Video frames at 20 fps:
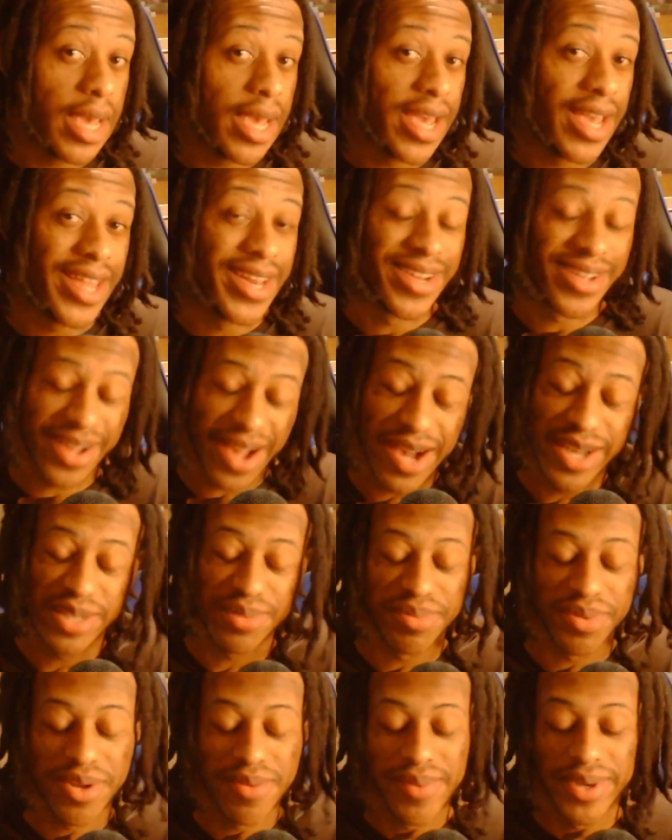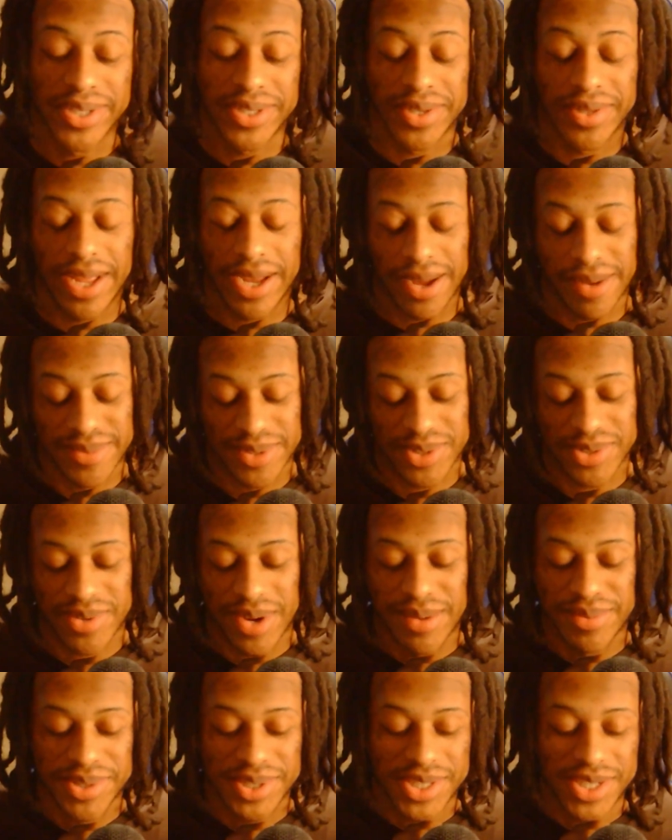in the comments below. Make sure to like, comment,
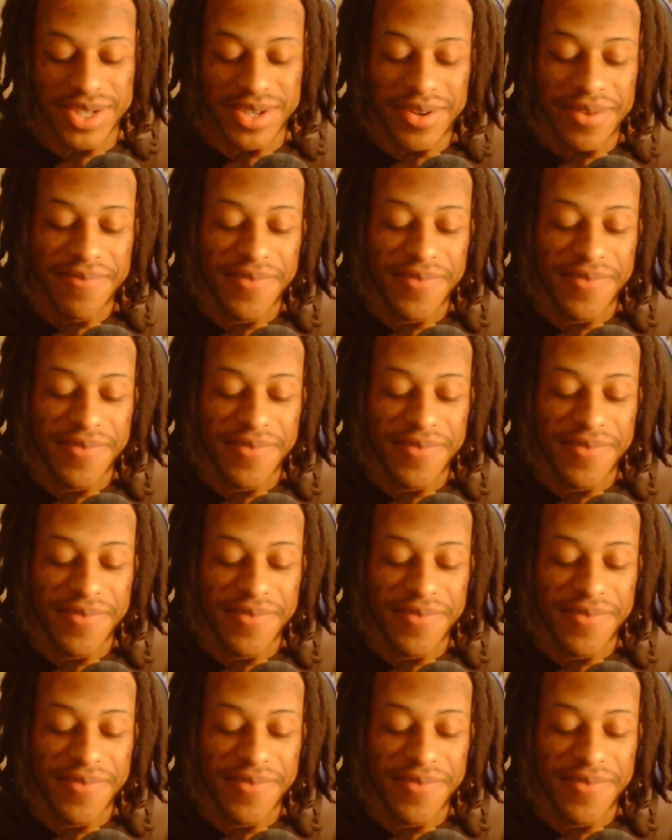subscribe, and share.